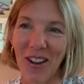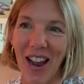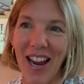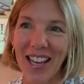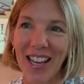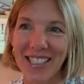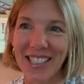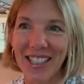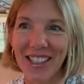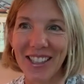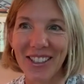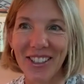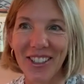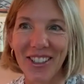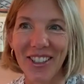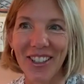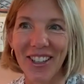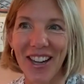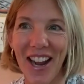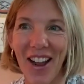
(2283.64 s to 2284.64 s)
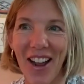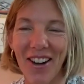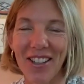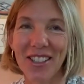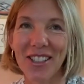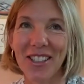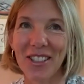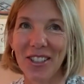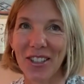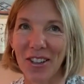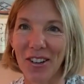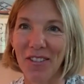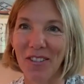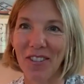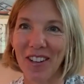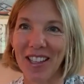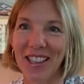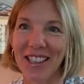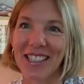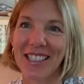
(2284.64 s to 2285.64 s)
I had to learn how to surf
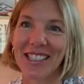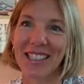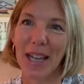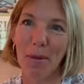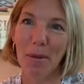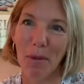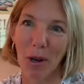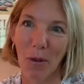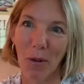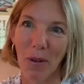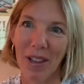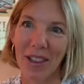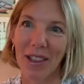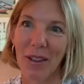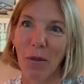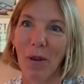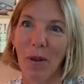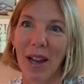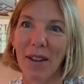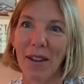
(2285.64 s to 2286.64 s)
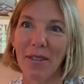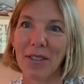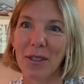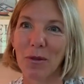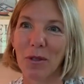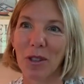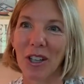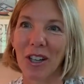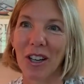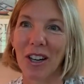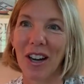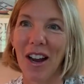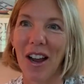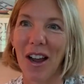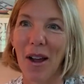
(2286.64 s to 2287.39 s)
in the summer when the waves weren't